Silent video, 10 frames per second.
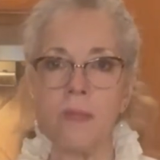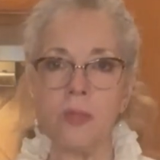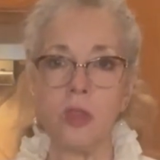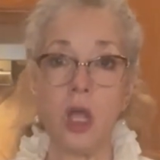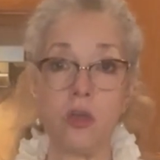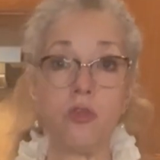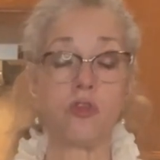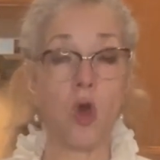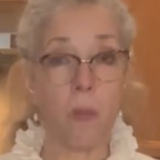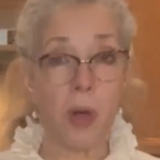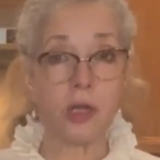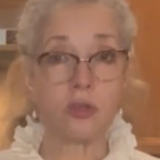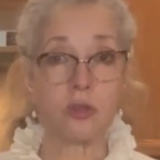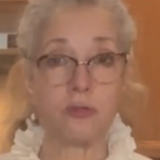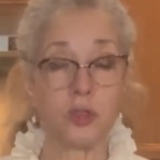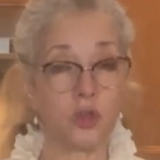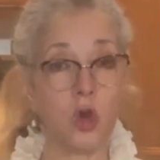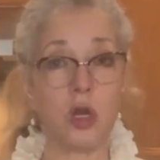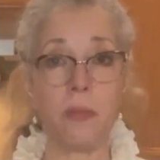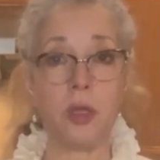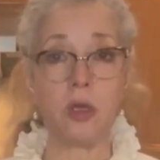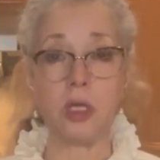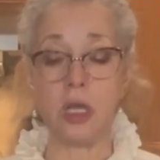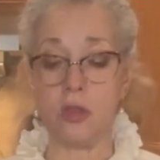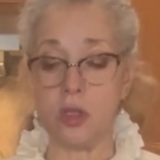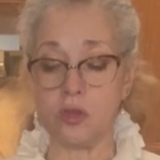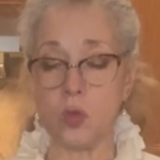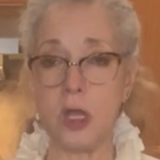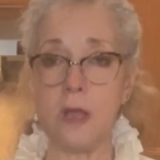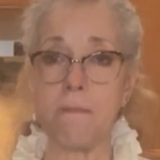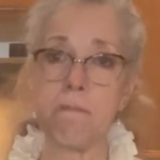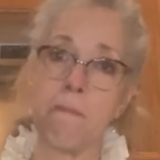Thank you so much for joining me again this week.